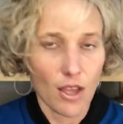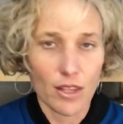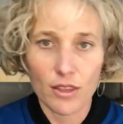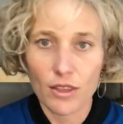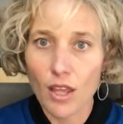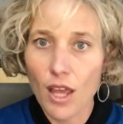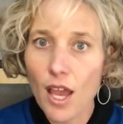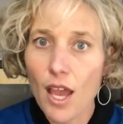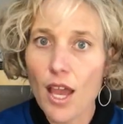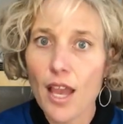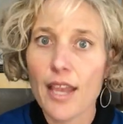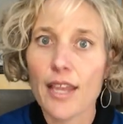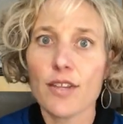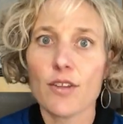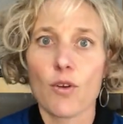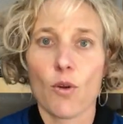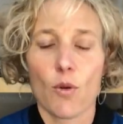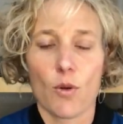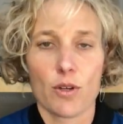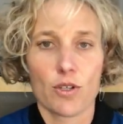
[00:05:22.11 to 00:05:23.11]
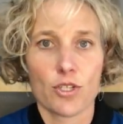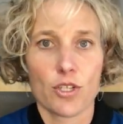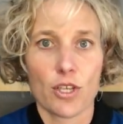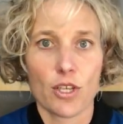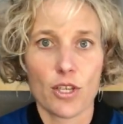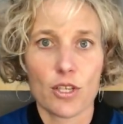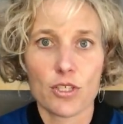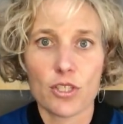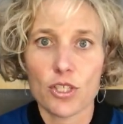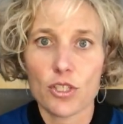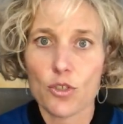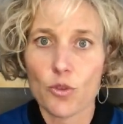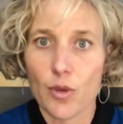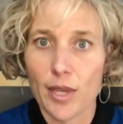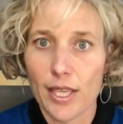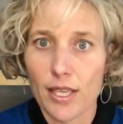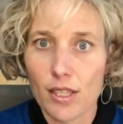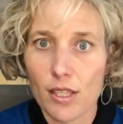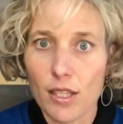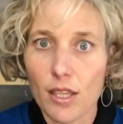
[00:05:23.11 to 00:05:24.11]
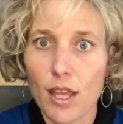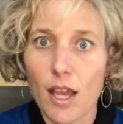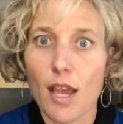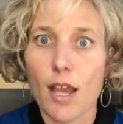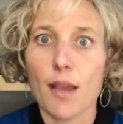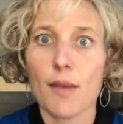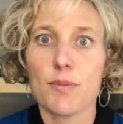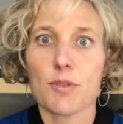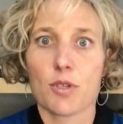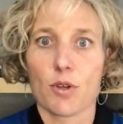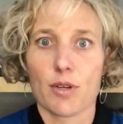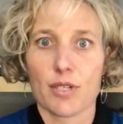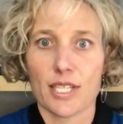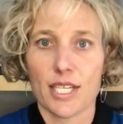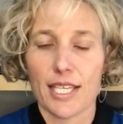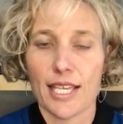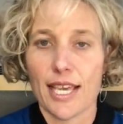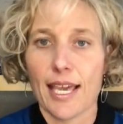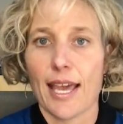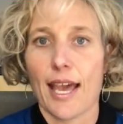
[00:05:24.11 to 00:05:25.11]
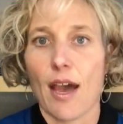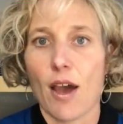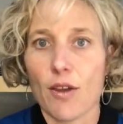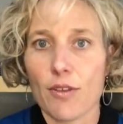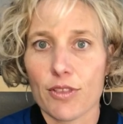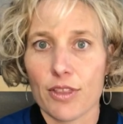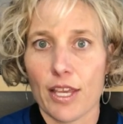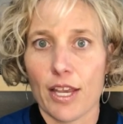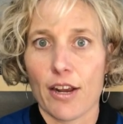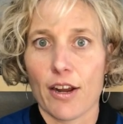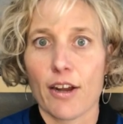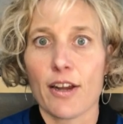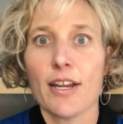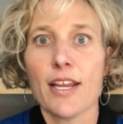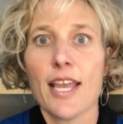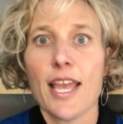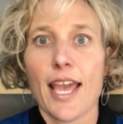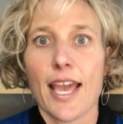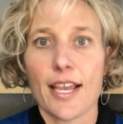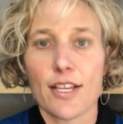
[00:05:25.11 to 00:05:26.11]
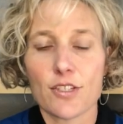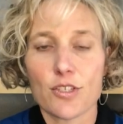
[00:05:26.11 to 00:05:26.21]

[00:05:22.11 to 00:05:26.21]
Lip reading: online or to join clubs or to get out there